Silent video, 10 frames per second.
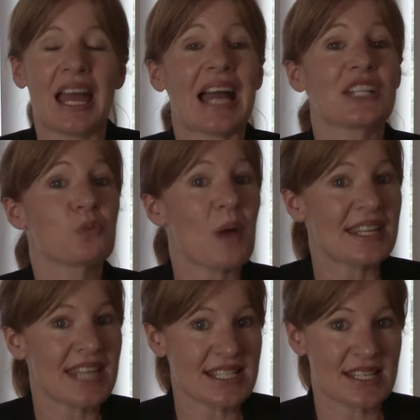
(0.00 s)
and, where
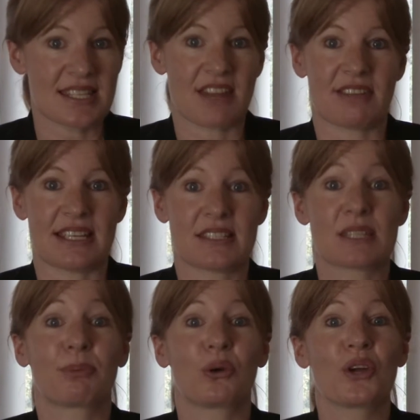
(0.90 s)
necessary, to
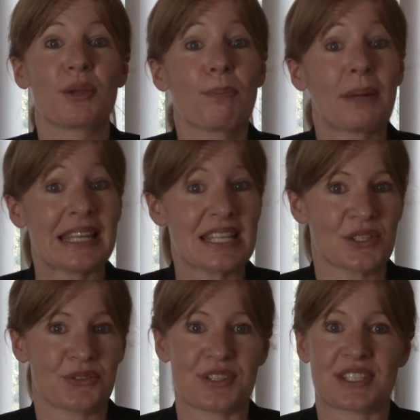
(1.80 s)
deploy police
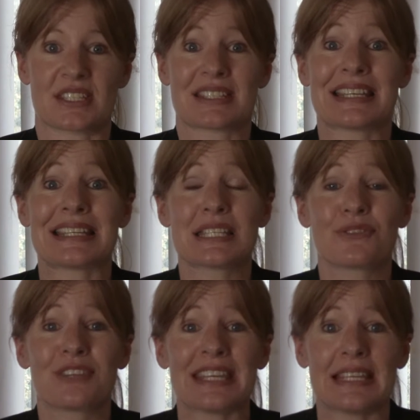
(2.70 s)
officers to
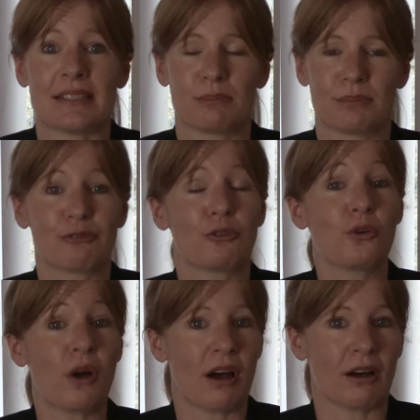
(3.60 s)
intervene
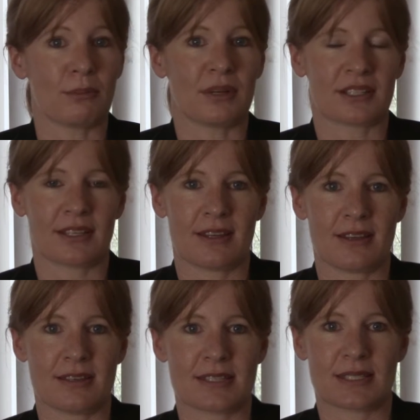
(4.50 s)
before harm
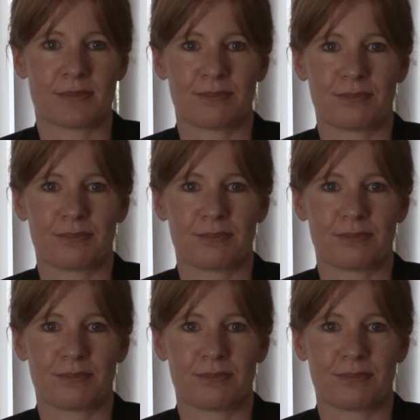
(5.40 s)
occurs.